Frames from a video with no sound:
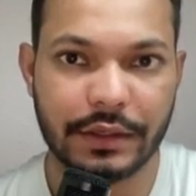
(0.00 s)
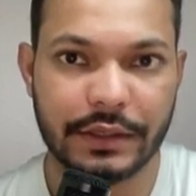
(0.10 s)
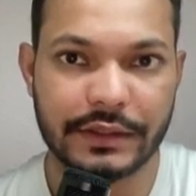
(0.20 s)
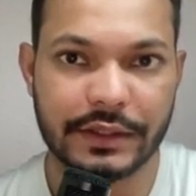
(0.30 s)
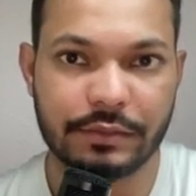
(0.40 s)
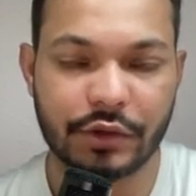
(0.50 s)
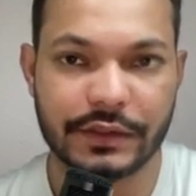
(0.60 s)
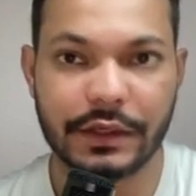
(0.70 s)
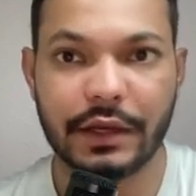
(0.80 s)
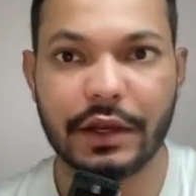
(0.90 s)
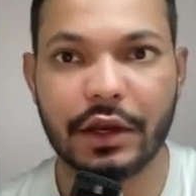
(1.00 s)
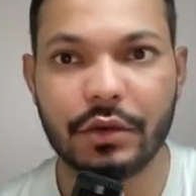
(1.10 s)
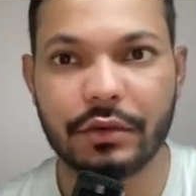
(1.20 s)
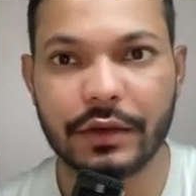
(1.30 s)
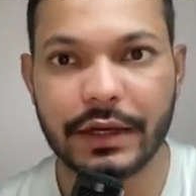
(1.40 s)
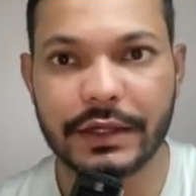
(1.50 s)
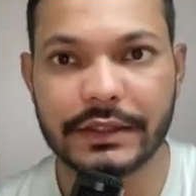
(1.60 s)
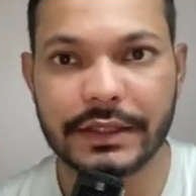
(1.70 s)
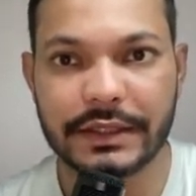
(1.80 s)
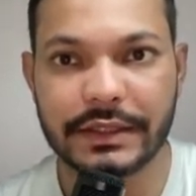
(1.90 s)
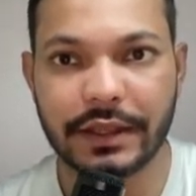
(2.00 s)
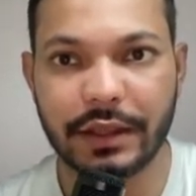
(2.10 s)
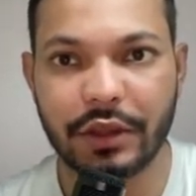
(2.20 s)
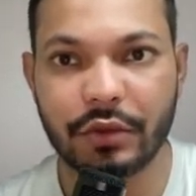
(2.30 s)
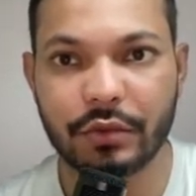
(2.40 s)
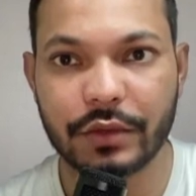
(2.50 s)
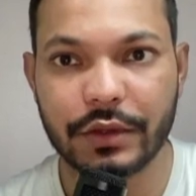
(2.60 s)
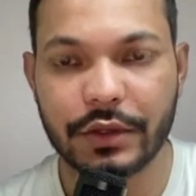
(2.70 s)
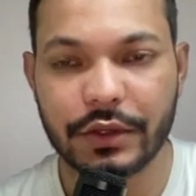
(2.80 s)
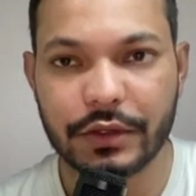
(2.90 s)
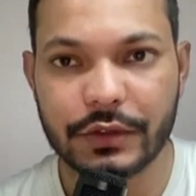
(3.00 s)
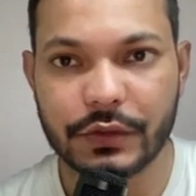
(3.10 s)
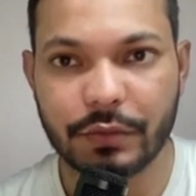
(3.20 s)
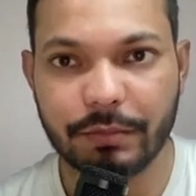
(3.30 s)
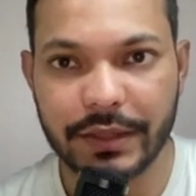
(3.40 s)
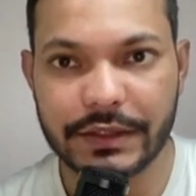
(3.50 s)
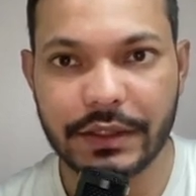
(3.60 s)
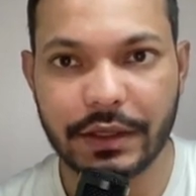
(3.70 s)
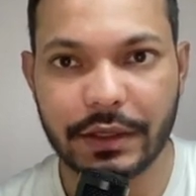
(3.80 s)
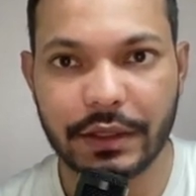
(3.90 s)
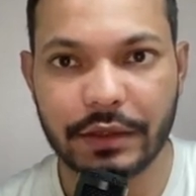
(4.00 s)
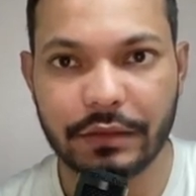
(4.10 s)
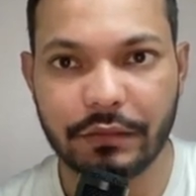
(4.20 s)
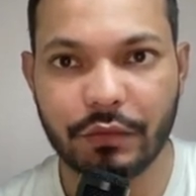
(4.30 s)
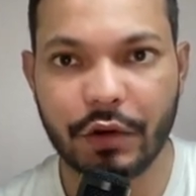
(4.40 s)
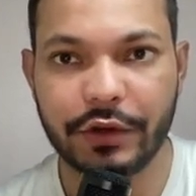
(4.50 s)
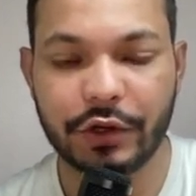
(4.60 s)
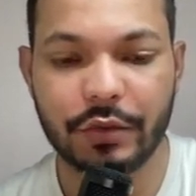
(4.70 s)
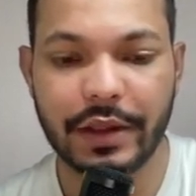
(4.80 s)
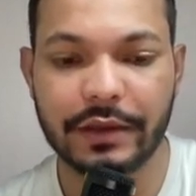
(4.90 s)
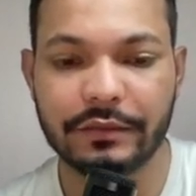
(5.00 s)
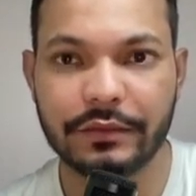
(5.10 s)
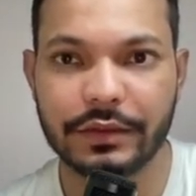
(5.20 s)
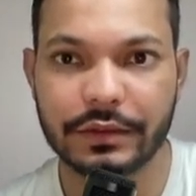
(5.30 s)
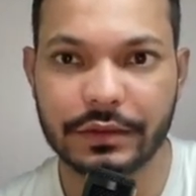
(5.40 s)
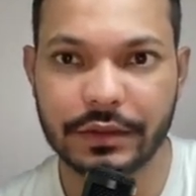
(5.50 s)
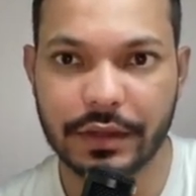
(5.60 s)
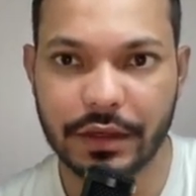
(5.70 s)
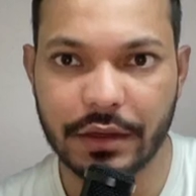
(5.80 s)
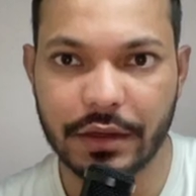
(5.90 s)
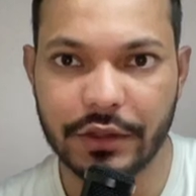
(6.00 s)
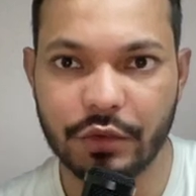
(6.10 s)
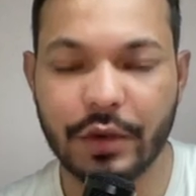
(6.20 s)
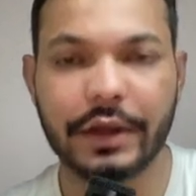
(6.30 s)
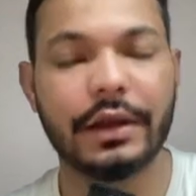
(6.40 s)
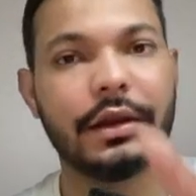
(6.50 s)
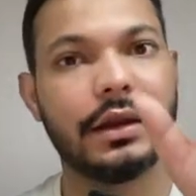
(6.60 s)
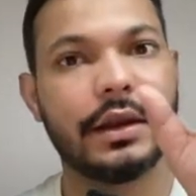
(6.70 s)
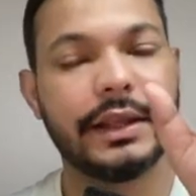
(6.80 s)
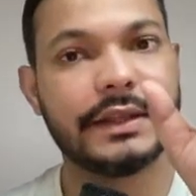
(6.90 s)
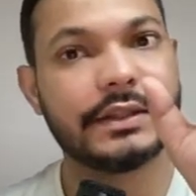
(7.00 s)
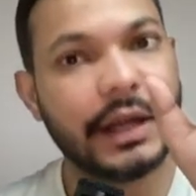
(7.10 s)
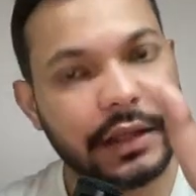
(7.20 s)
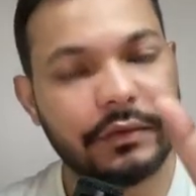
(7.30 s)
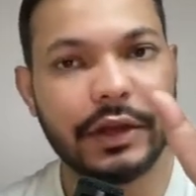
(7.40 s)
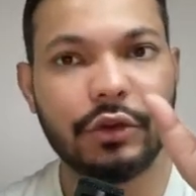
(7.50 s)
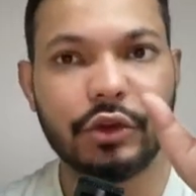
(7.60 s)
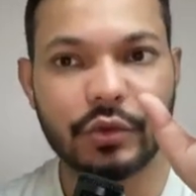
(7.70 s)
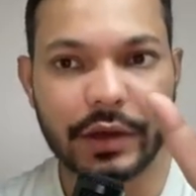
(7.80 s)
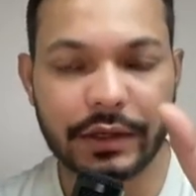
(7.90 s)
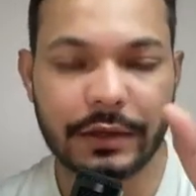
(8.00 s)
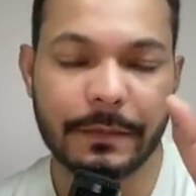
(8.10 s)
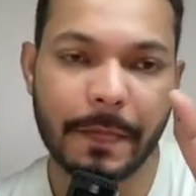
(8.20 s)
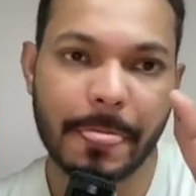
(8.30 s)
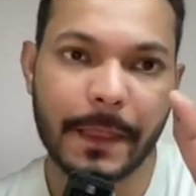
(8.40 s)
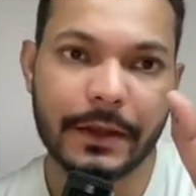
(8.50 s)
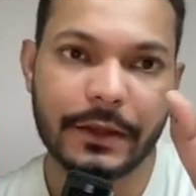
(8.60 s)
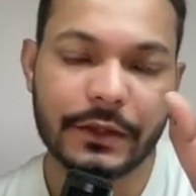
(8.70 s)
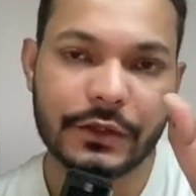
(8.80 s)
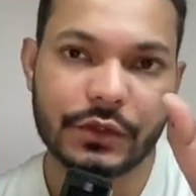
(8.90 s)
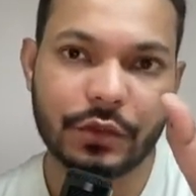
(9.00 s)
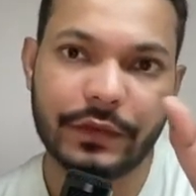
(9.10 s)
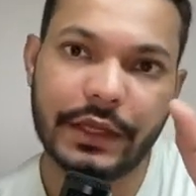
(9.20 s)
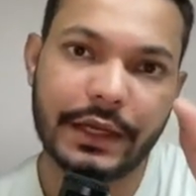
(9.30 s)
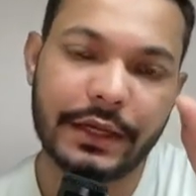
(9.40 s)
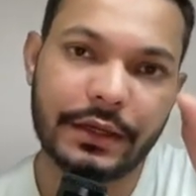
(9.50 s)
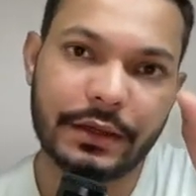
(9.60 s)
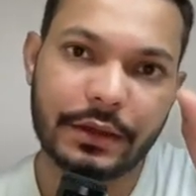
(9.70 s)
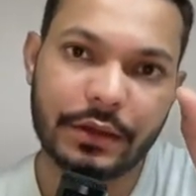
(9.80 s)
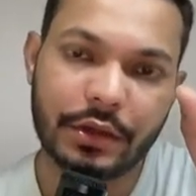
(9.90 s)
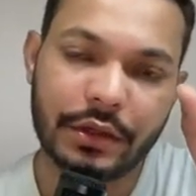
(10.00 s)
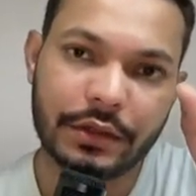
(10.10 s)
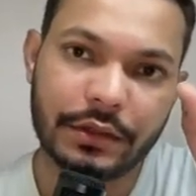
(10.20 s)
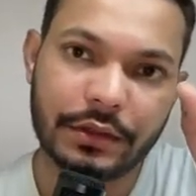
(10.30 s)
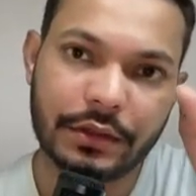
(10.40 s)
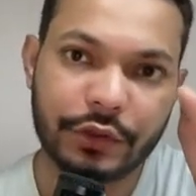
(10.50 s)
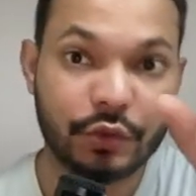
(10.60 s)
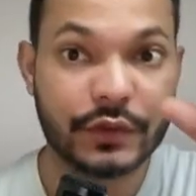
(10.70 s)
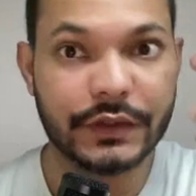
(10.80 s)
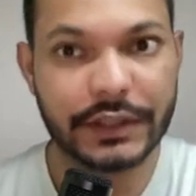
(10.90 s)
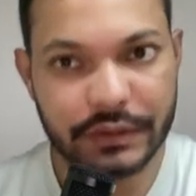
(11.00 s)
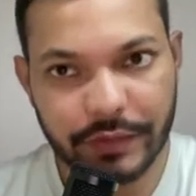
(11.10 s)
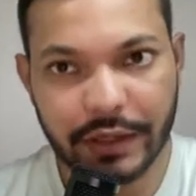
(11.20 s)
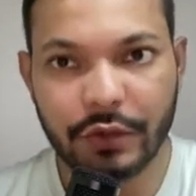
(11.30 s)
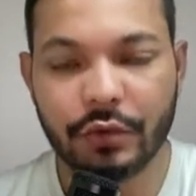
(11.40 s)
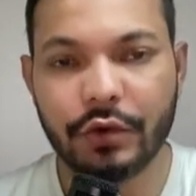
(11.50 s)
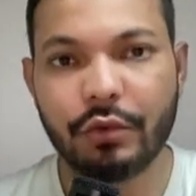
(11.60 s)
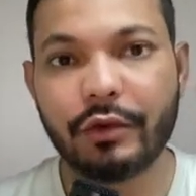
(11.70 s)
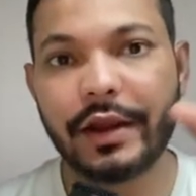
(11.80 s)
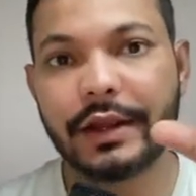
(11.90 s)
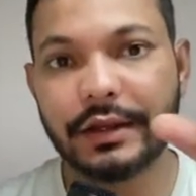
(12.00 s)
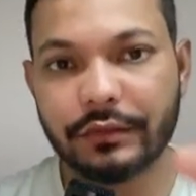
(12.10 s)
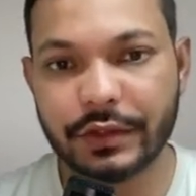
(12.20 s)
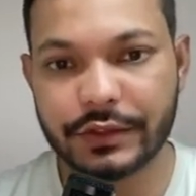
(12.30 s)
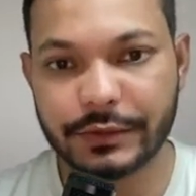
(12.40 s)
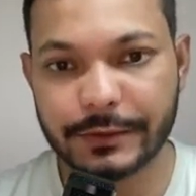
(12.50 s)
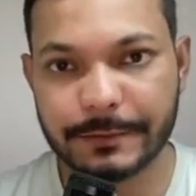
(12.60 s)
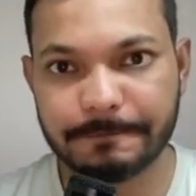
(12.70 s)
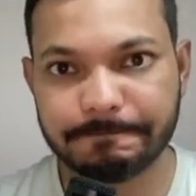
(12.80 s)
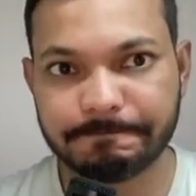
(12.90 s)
It says processing, and now it says thank you. So basically we wanted to have a URL, like a static value in URL, so we can use this value to track conversions.